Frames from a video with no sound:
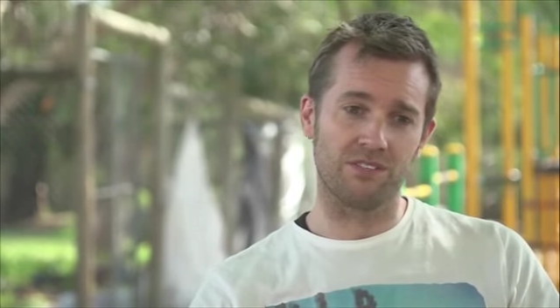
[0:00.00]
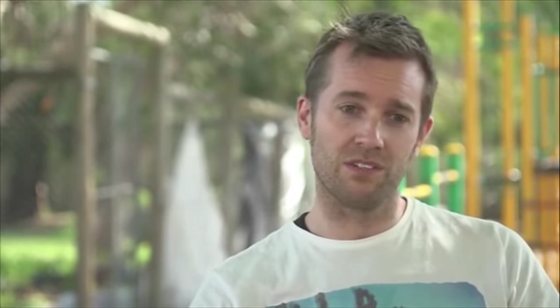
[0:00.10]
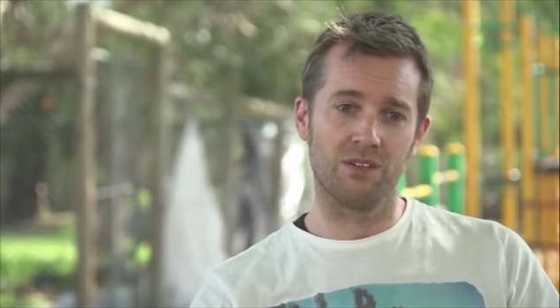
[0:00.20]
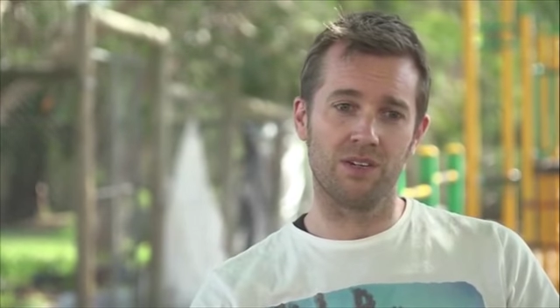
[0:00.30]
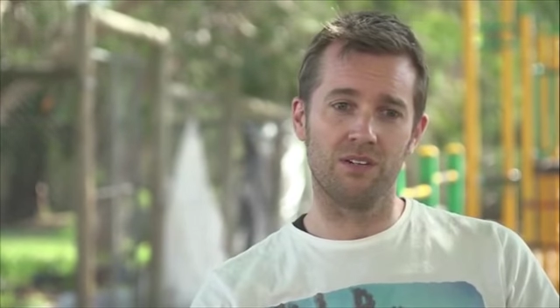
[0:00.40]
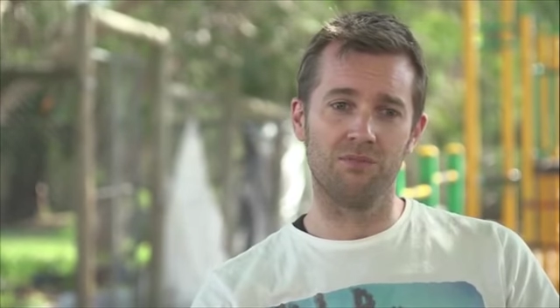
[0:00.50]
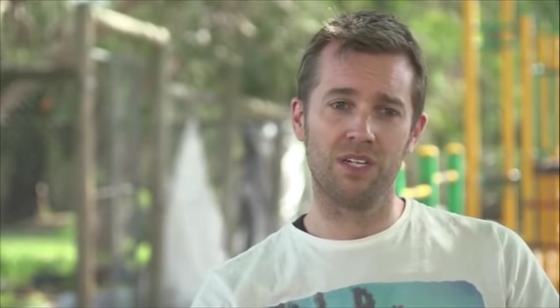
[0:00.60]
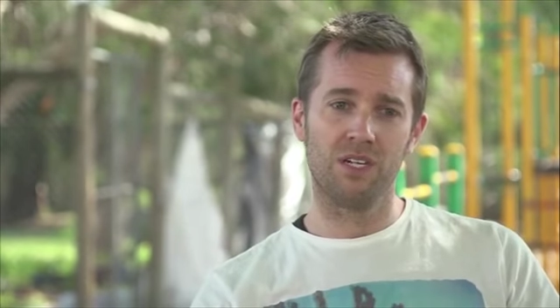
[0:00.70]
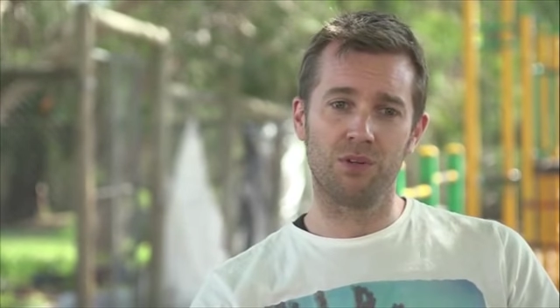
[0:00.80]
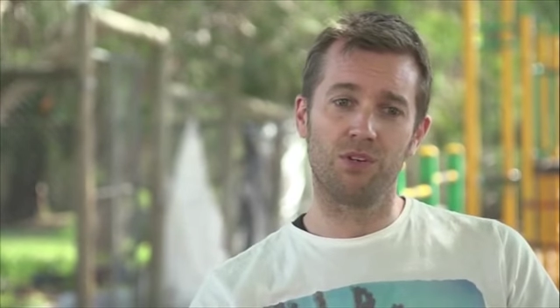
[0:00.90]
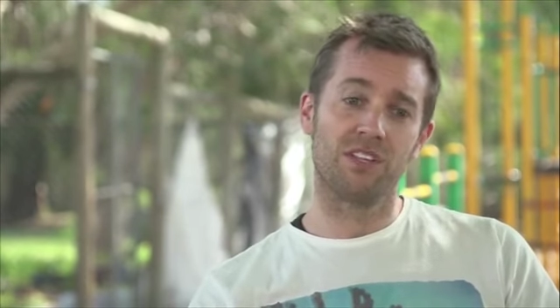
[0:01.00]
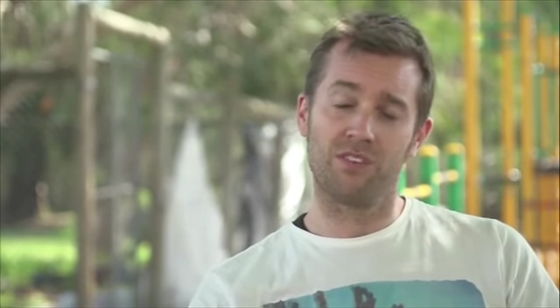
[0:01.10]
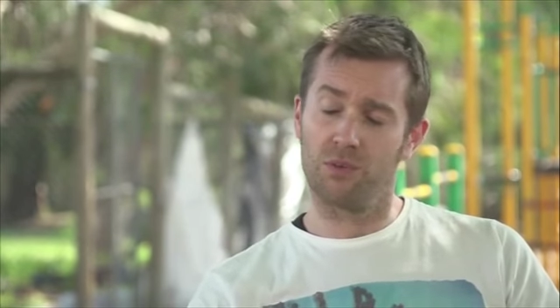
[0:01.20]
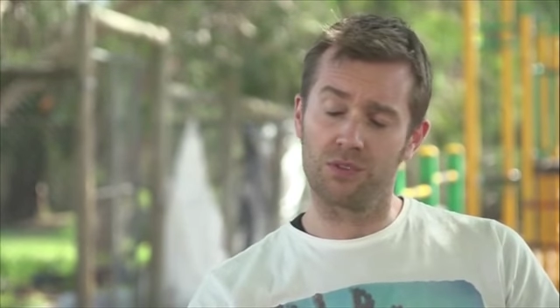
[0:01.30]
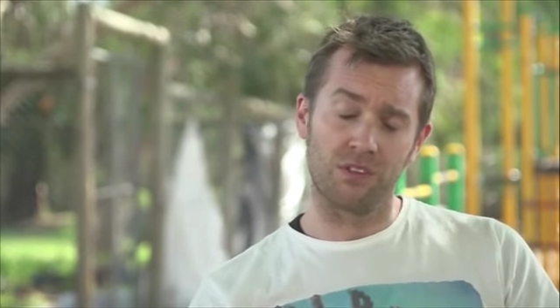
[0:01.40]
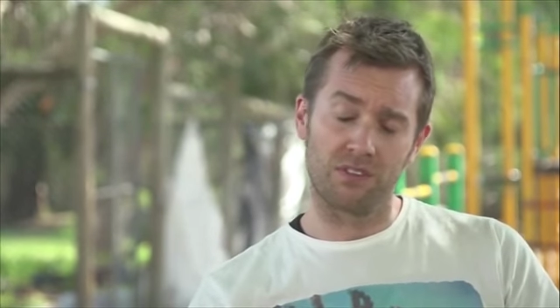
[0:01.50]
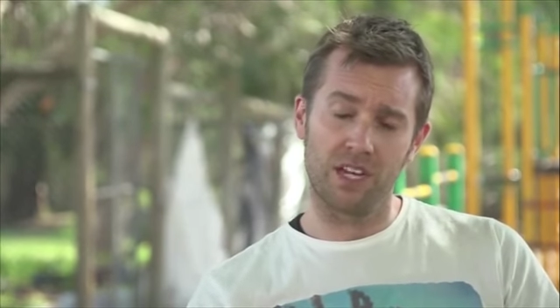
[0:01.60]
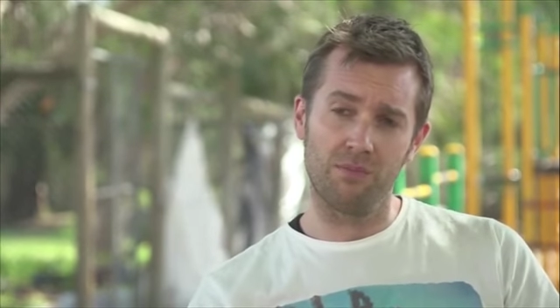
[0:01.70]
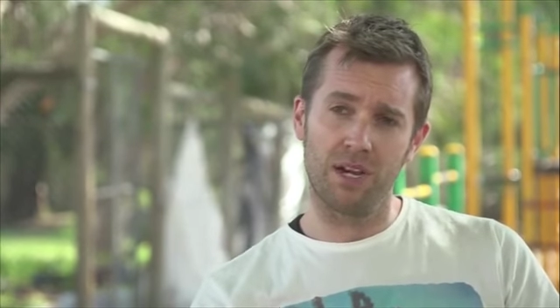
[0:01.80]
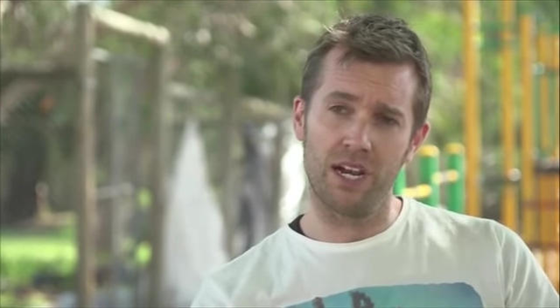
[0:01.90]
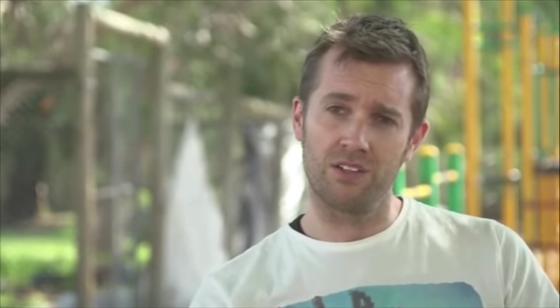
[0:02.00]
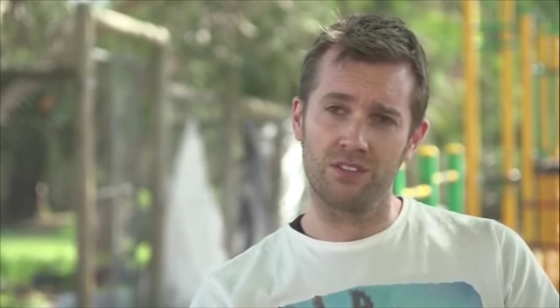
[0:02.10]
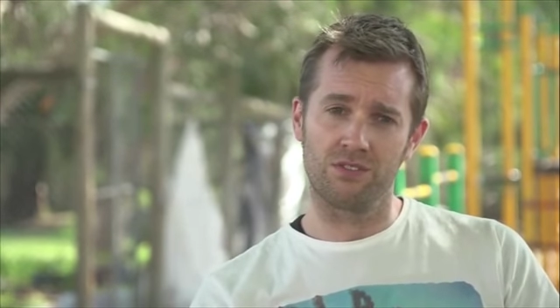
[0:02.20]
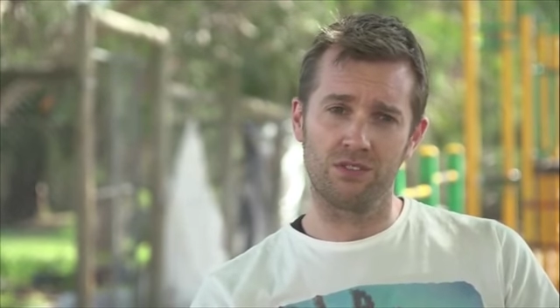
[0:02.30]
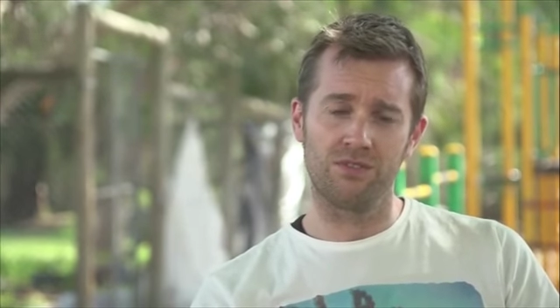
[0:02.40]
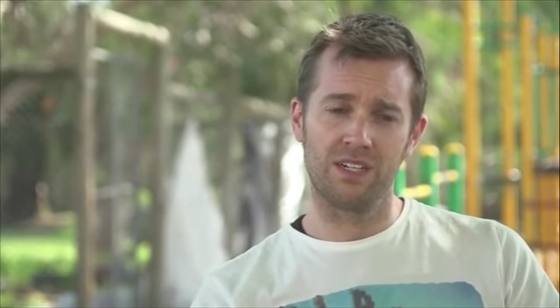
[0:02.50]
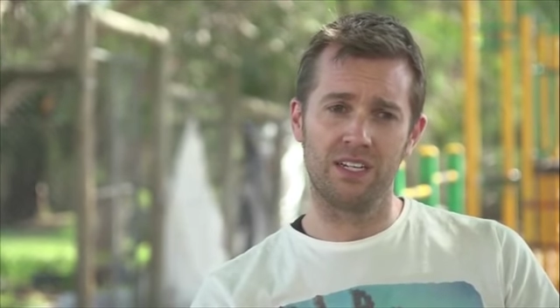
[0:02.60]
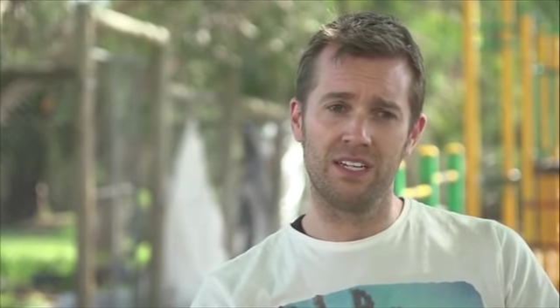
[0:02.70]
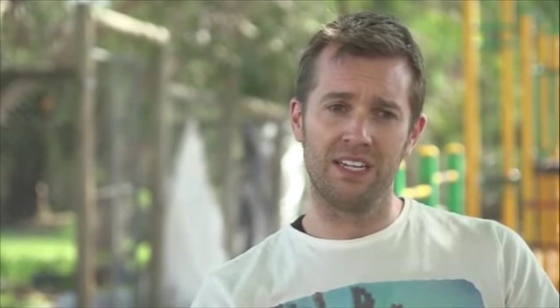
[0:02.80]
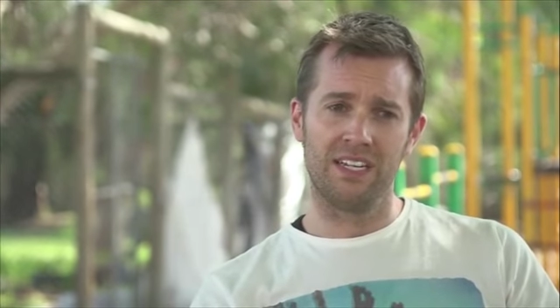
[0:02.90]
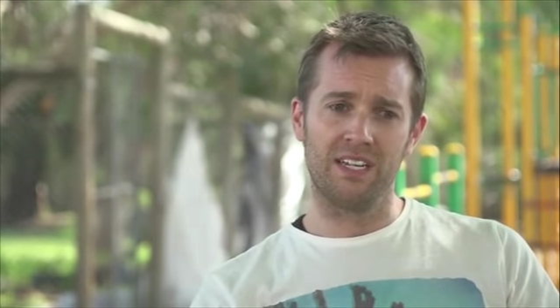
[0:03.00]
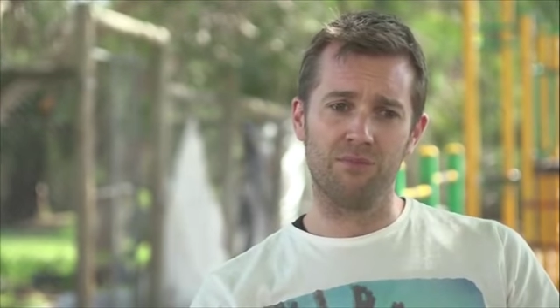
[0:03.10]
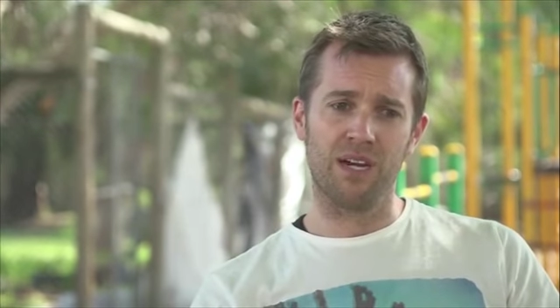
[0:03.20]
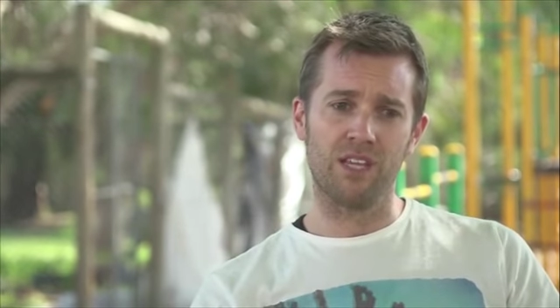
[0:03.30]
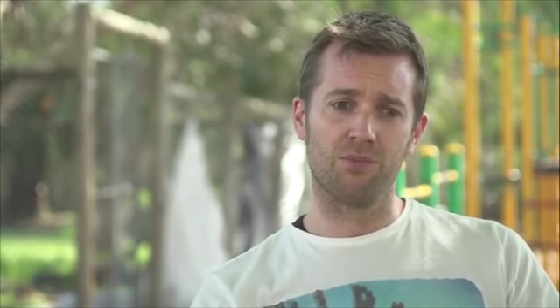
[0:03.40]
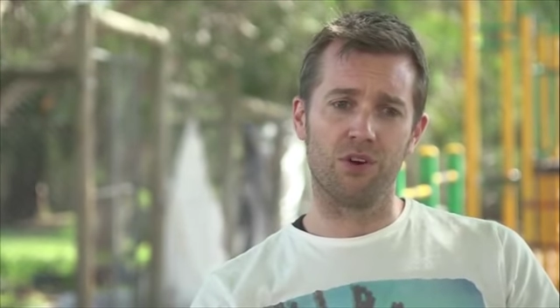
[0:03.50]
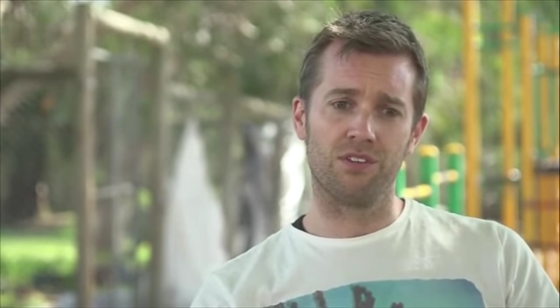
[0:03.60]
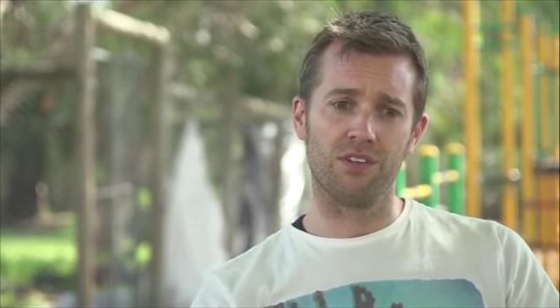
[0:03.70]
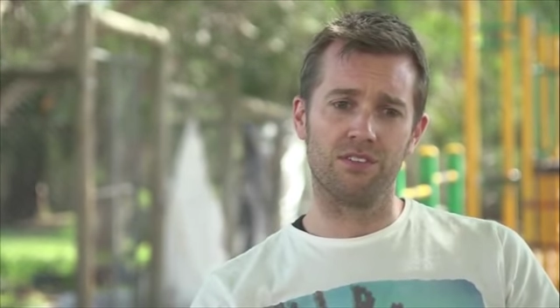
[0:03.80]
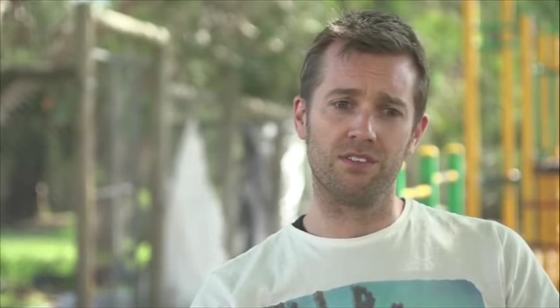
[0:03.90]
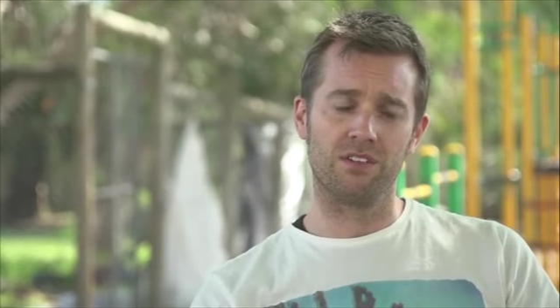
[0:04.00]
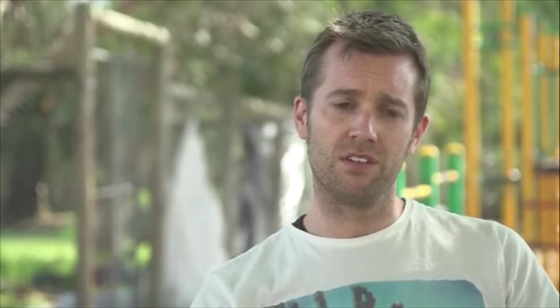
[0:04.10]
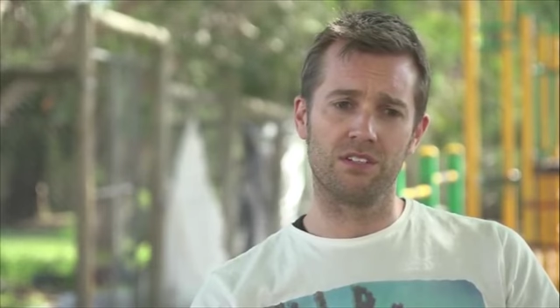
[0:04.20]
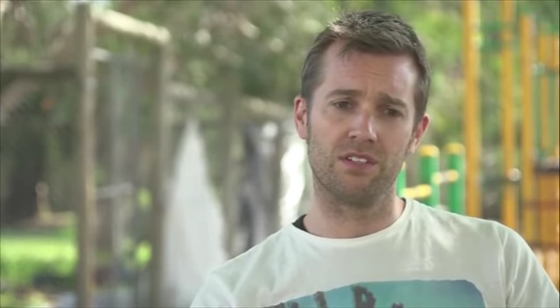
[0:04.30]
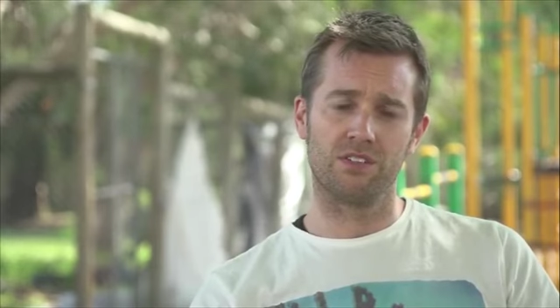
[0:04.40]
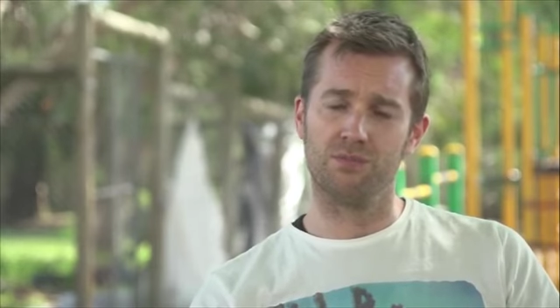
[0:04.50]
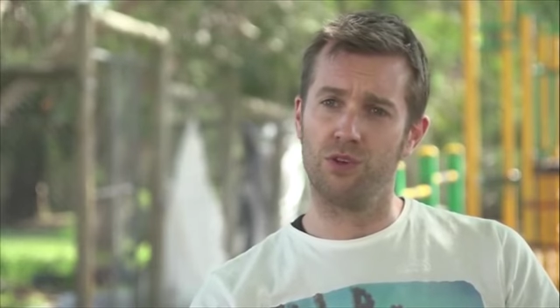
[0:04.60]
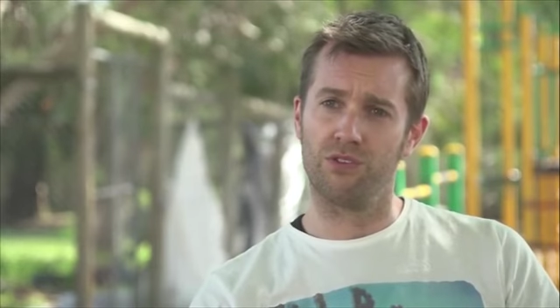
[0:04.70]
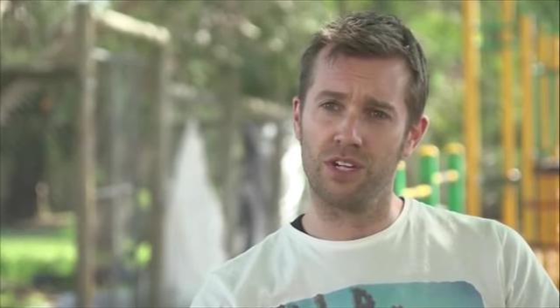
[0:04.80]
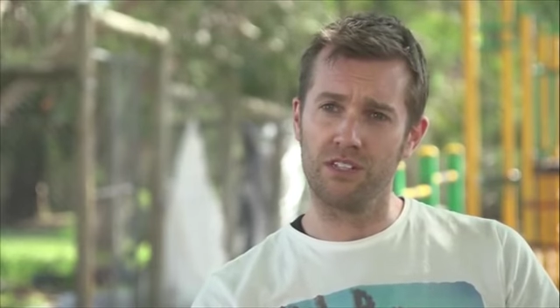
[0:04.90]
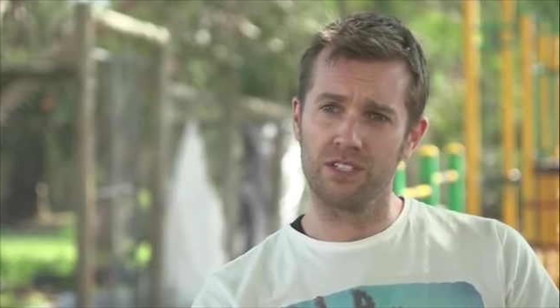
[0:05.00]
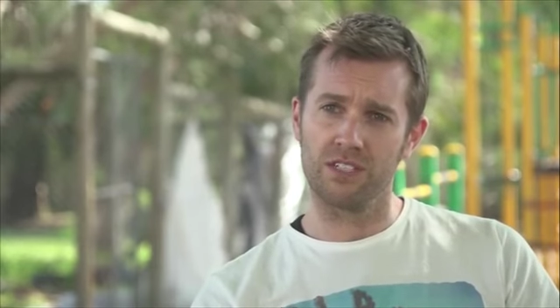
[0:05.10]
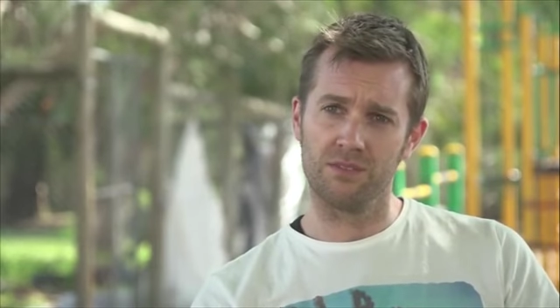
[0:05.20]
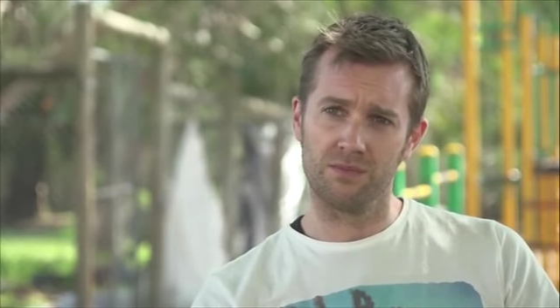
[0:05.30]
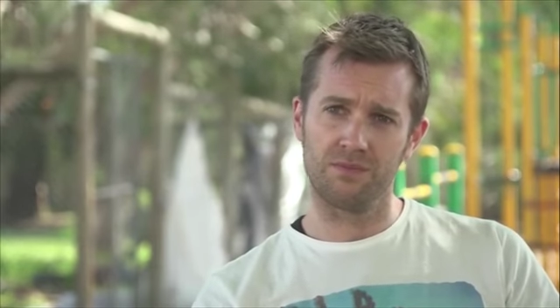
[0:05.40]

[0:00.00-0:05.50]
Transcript: So because everyone was on the same page, it sort of it made the processes a lot smoother and easier.